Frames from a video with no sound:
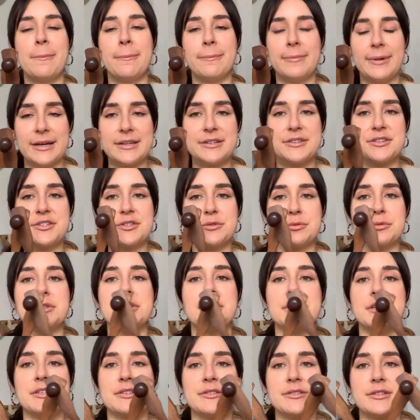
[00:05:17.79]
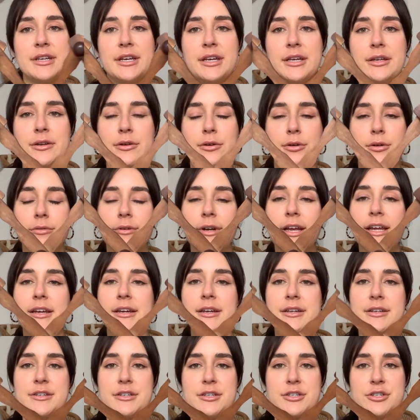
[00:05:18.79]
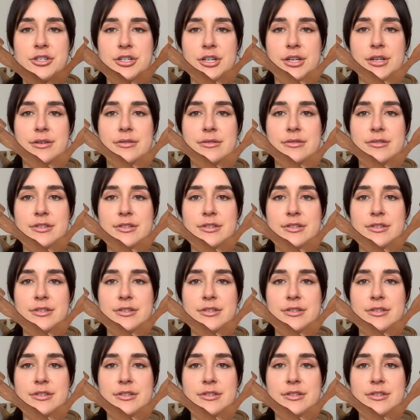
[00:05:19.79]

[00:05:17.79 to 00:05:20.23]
but this one is in great condition.